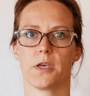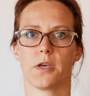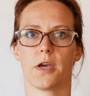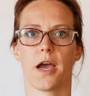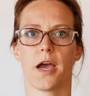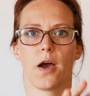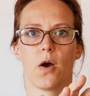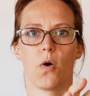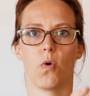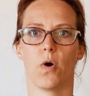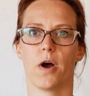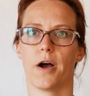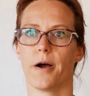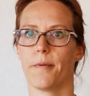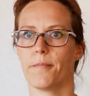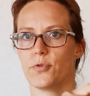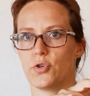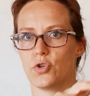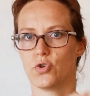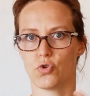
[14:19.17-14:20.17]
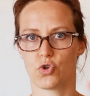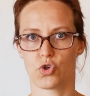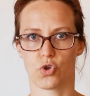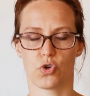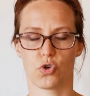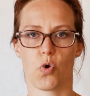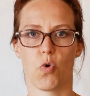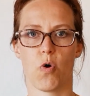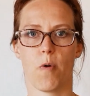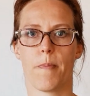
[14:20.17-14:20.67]
how you should
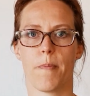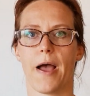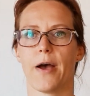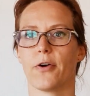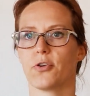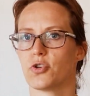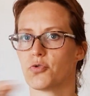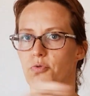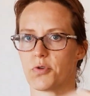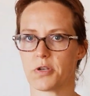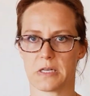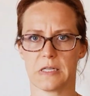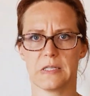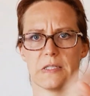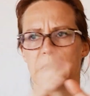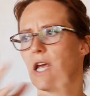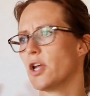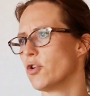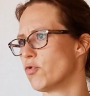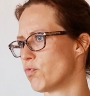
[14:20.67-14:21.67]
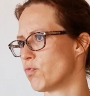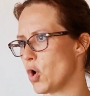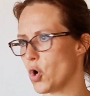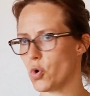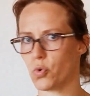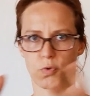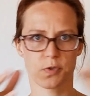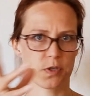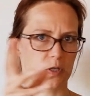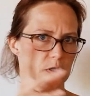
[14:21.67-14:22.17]
go about doing these 8
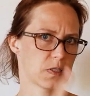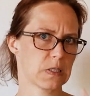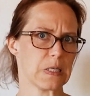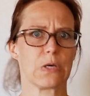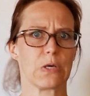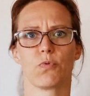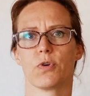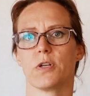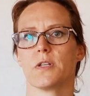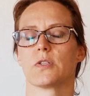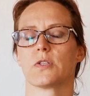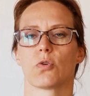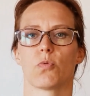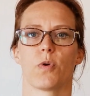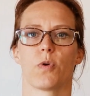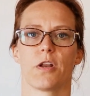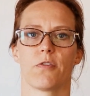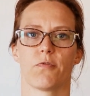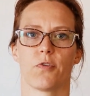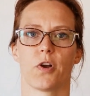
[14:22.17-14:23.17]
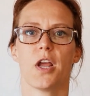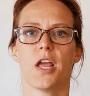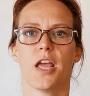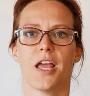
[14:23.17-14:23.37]
rows in sequence or whatever.